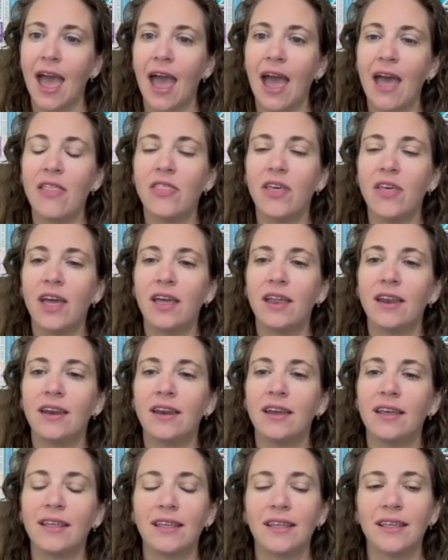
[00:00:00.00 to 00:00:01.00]
And
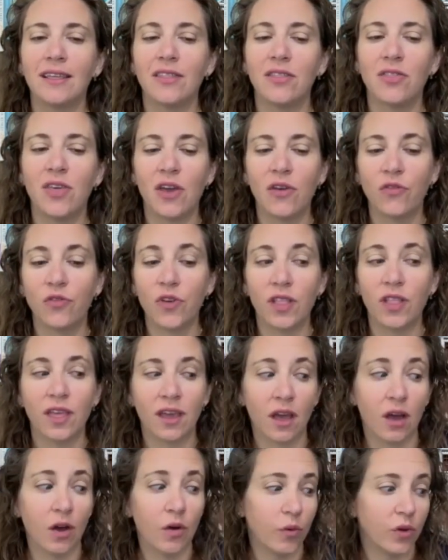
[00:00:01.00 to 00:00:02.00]
then they feel
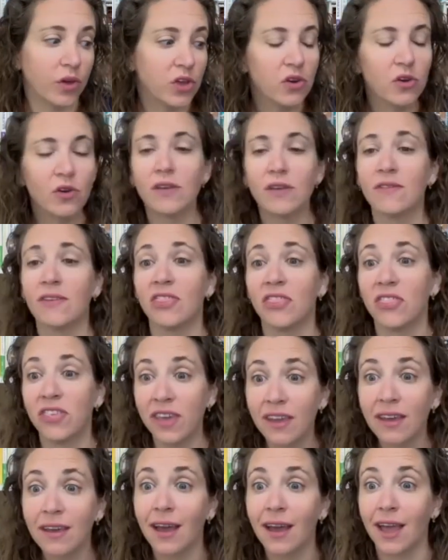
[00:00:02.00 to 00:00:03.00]
like, oh, well, you don't even
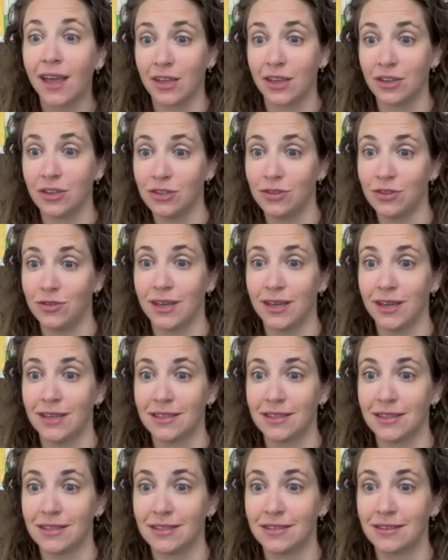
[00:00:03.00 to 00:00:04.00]
think I could do
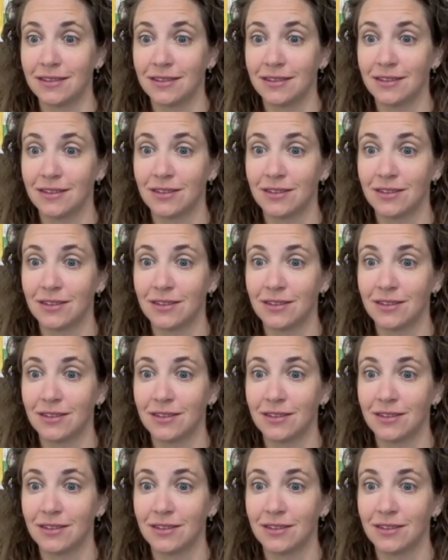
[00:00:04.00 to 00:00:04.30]
this.